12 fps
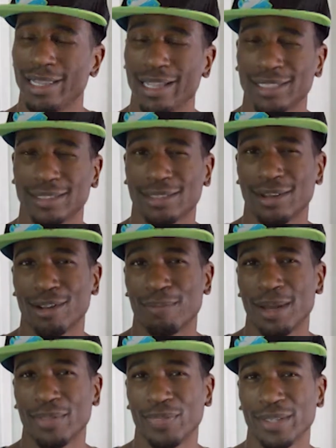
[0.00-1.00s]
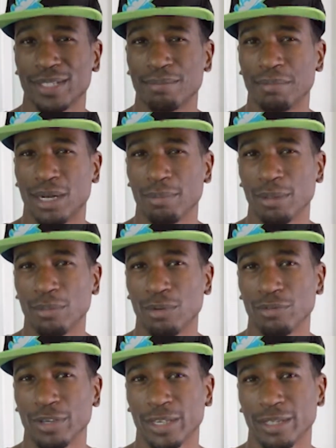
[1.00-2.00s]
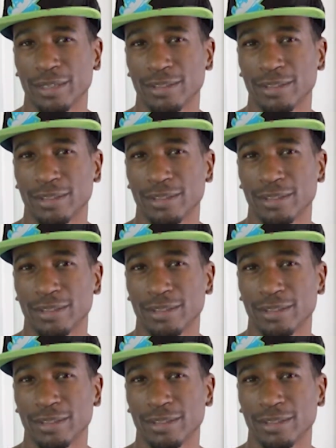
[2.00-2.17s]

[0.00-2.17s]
Let's talk about this mummy movie.